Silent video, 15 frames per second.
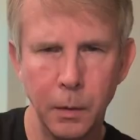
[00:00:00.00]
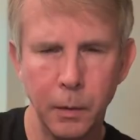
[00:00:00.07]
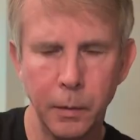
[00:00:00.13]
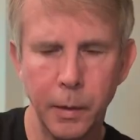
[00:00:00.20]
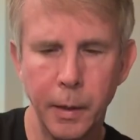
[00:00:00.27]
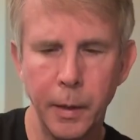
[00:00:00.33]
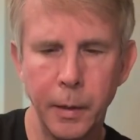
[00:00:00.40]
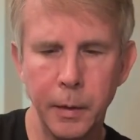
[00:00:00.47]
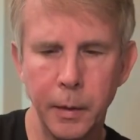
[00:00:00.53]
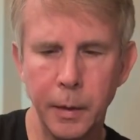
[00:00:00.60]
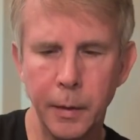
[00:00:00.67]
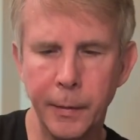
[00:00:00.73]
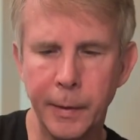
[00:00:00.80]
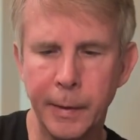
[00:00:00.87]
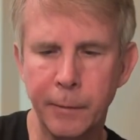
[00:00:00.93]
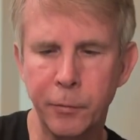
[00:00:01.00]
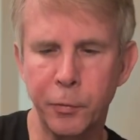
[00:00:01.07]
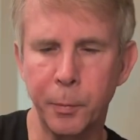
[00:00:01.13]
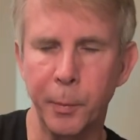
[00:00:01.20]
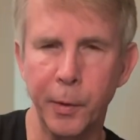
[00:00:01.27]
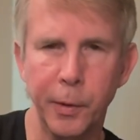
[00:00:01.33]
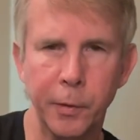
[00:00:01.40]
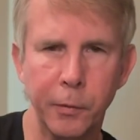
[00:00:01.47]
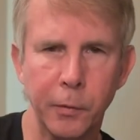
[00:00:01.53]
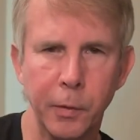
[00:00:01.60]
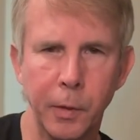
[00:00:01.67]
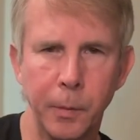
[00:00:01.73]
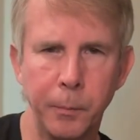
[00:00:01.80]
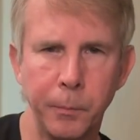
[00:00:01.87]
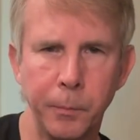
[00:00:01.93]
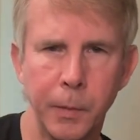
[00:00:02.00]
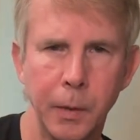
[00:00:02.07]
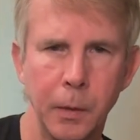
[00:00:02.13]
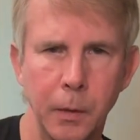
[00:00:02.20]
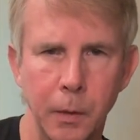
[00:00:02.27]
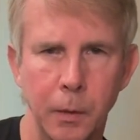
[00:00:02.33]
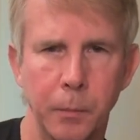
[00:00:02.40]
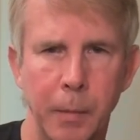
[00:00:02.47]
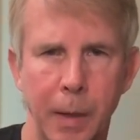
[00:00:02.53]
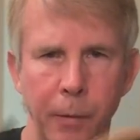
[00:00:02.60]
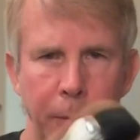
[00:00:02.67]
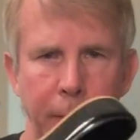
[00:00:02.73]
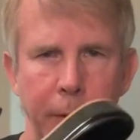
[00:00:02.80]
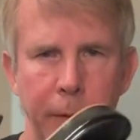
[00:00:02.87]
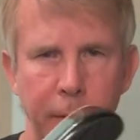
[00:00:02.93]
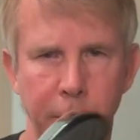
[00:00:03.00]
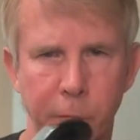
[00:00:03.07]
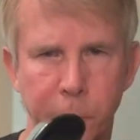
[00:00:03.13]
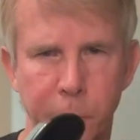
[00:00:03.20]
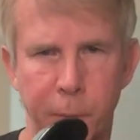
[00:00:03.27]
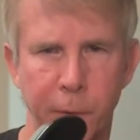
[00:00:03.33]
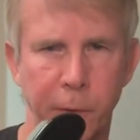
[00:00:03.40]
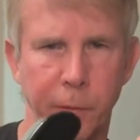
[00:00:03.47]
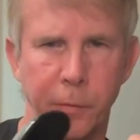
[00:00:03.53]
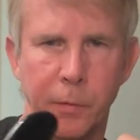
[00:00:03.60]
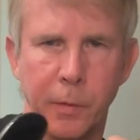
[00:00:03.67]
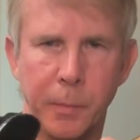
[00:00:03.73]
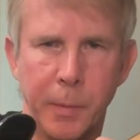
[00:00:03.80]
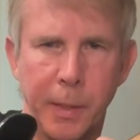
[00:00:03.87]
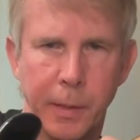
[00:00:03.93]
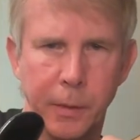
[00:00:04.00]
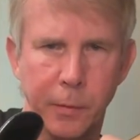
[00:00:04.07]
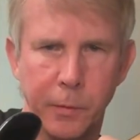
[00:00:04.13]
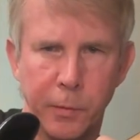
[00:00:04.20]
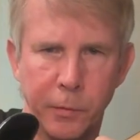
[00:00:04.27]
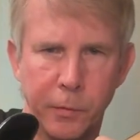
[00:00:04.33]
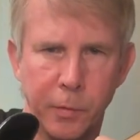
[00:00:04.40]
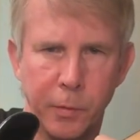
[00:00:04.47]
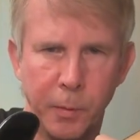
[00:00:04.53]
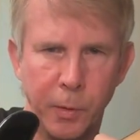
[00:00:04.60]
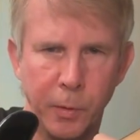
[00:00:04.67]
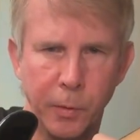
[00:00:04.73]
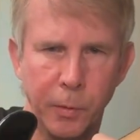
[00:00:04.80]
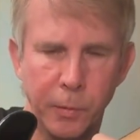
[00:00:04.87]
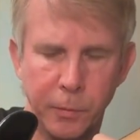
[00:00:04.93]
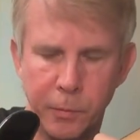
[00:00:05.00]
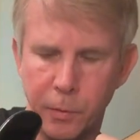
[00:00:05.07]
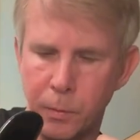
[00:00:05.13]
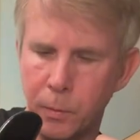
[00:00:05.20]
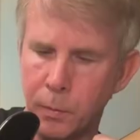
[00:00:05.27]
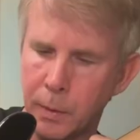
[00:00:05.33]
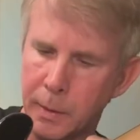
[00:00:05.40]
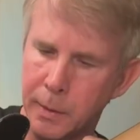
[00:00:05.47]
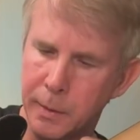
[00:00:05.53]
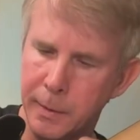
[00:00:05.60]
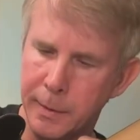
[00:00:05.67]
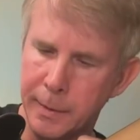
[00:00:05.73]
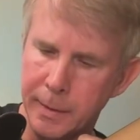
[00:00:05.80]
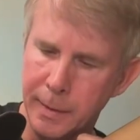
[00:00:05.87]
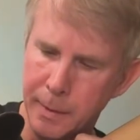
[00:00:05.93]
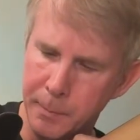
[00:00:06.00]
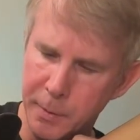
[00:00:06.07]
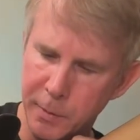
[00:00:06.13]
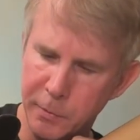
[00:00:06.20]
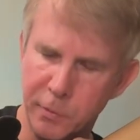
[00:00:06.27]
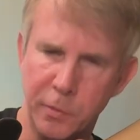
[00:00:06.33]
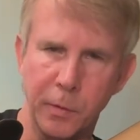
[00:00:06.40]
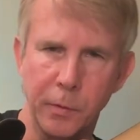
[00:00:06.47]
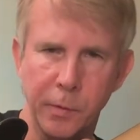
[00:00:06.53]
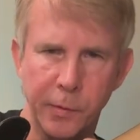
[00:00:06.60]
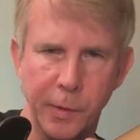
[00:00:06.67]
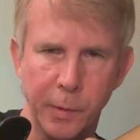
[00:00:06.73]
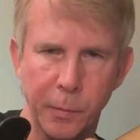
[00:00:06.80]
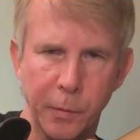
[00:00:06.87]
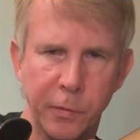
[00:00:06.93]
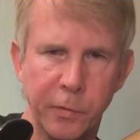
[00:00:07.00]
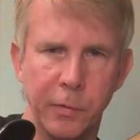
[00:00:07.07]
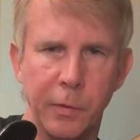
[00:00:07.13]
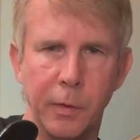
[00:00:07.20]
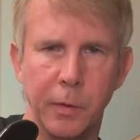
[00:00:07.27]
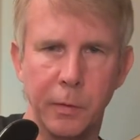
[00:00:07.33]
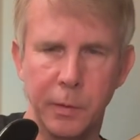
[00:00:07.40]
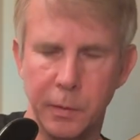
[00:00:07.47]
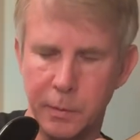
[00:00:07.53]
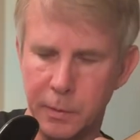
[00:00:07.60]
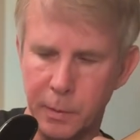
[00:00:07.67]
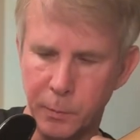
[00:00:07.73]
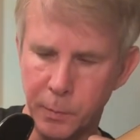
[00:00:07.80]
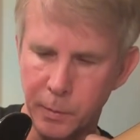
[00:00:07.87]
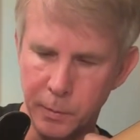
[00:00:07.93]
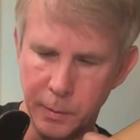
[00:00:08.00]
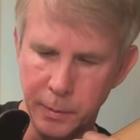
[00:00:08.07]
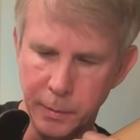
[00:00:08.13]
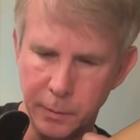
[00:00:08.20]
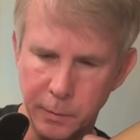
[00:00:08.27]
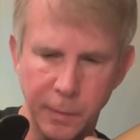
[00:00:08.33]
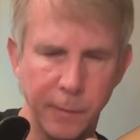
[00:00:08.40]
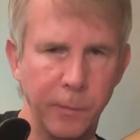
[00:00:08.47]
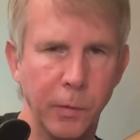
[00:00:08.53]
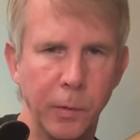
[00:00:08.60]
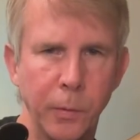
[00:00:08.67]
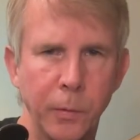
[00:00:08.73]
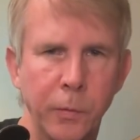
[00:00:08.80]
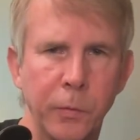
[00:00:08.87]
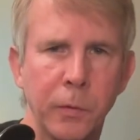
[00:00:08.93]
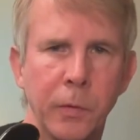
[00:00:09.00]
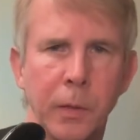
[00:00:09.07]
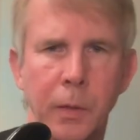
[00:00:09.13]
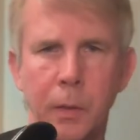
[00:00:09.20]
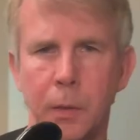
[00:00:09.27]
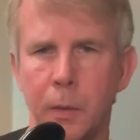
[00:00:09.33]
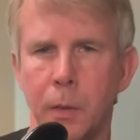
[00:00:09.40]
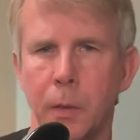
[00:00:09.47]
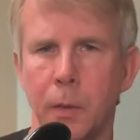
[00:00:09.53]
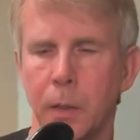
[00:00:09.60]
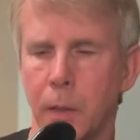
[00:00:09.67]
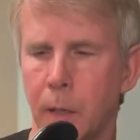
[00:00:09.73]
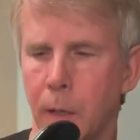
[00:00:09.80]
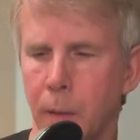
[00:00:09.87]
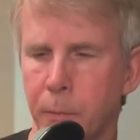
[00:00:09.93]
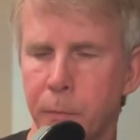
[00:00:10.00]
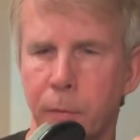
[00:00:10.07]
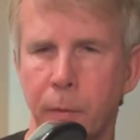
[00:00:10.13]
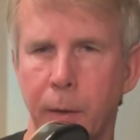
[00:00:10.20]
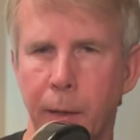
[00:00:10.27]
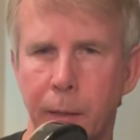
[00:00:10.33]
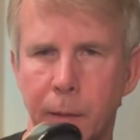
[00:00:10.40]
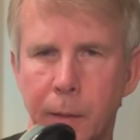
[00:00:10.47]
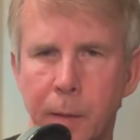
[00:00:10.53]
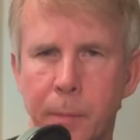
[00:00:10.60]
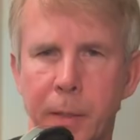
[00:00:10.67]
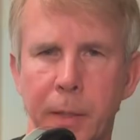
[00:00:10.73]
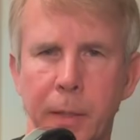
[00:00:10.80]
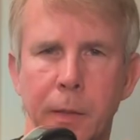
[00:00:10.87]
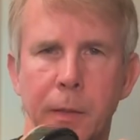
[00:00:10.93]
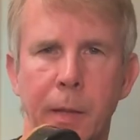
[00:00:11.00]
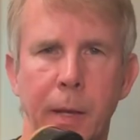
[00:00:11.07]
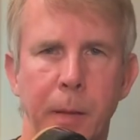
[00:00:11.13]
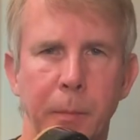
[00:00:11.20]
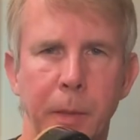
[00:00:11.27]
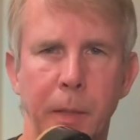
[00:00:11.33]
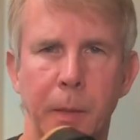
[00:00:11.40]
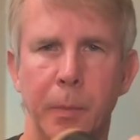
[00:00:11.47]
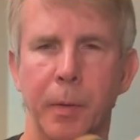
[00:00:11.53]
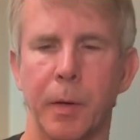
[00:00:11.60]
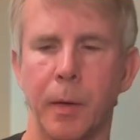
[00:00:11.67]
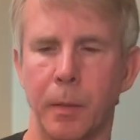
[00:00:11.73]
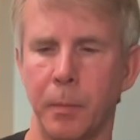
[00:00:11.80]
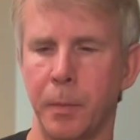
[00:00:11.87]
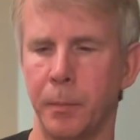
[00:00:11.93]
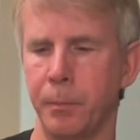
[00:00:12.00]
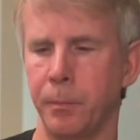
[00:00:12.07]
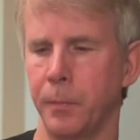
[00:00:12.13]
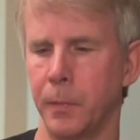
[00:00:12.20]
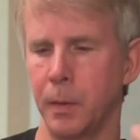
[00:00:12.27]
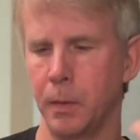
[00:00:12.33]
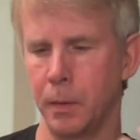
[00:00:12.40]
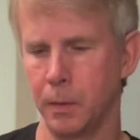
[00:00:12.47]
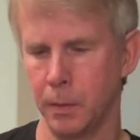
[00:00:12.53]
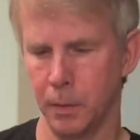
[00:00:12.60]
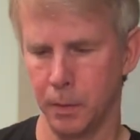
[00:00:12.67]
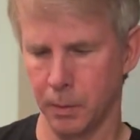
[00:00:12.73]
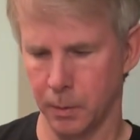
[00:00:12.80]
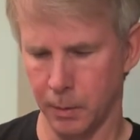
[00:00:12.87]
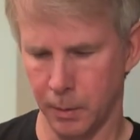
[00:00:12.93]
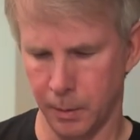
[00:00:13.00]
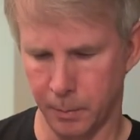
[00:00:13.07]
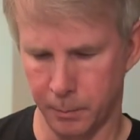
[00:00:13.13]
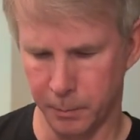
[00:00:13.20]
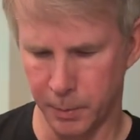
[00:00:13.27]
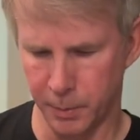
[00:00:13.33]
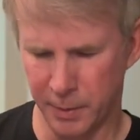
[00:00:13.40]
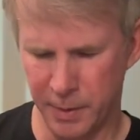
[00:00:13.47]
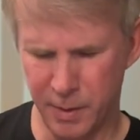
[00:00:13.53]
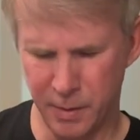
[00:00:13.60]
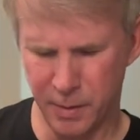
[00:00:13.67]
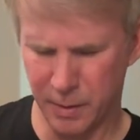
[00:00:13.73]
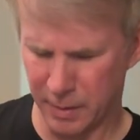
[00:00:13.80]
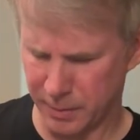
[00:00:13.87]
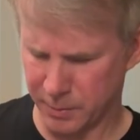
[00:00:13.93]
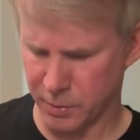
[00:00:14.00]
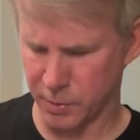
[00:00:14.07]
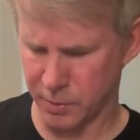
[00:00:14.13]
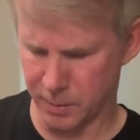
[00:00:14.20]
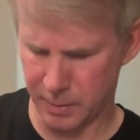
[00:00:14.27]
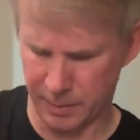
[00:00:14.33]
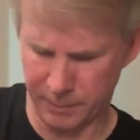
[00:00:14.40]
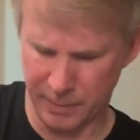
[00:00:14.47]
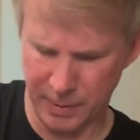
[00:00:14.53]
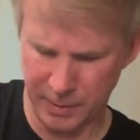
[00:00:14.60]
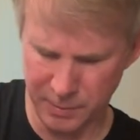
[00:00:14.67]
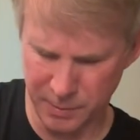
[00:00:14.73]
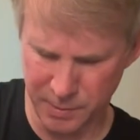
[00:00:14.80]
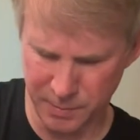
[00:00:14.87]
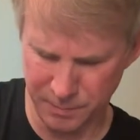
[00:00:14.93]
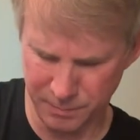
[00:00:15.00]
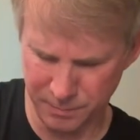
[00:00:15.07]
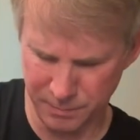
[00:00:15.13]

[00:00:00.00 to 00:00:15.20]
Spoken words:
okay, and they have springs in them. By the way, there are springs in the back of this tremolo too, and I made sure that they were snug, that they weren't like left loose. So I eliminated that being a problem. But here I've got this,